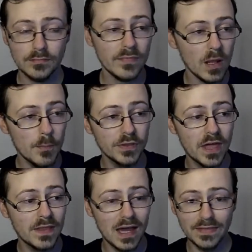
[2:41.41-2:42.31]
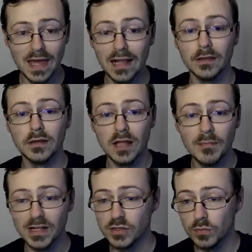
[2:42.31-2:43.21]
But then they had the Hell in a Cell
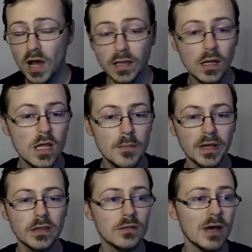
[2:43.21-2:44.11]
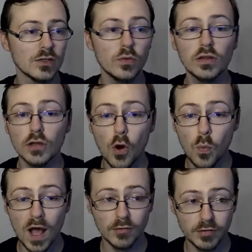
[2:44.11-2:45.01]
match as well because the match was so
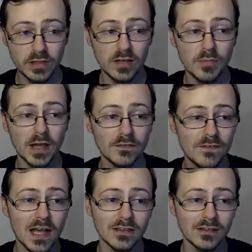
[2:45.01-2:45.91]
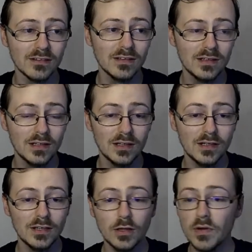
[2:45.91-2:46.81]
well received by the fans.
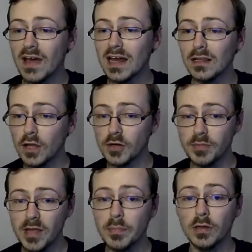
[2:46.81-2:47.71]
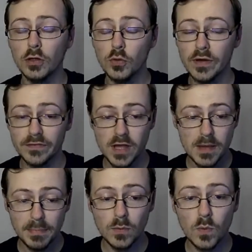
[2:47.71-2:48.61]
So we've had a lot of people who have
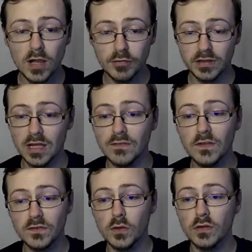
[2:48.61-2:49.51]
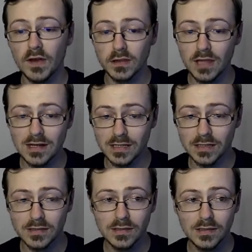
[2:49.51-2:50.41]
been well received, the feuds have extended.
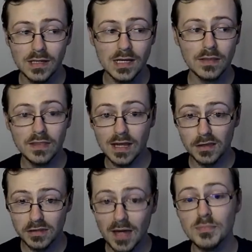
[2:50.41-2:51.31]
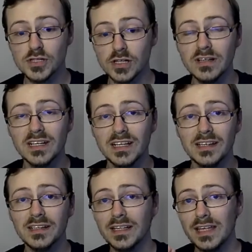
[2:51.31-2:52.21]
The exception
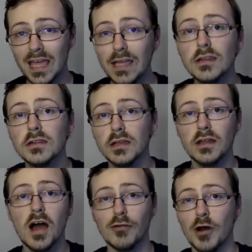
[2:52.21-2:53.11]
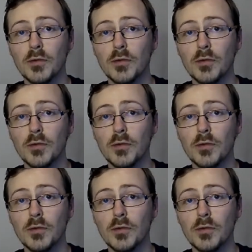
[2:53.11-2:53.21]
is Cesaro.